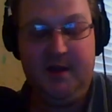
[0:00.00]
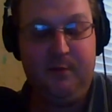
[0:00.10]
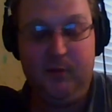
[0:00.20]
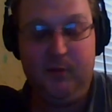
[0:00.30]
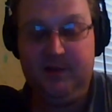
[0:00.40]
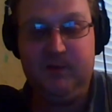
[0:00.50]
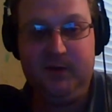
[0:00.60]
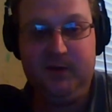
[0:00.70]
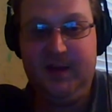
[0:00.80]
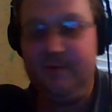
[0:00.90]
lot of points in
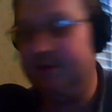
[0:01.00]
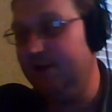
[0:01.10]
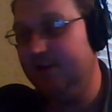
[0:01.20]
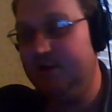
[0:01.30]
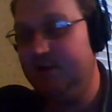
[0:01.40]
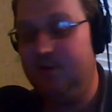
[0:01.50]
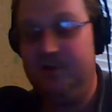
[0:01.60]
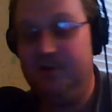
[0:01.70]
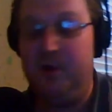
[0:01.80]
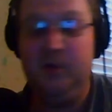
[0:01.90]
one game, but then he's going to turn
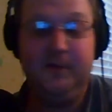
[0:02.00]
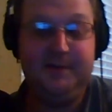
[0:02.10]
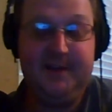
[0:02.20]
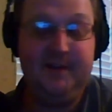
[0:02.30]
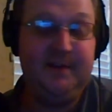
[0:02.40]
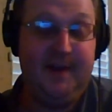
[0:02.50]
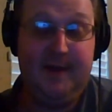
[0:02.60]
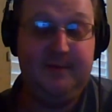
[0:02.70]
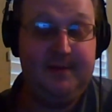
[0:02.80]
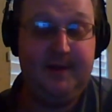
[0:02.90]
the ball over 7
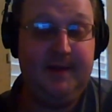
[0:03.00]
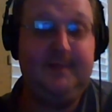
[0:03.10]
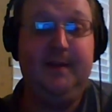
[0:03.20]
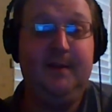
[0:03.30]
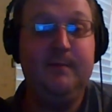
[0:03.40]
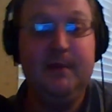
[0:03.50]
times in the next game.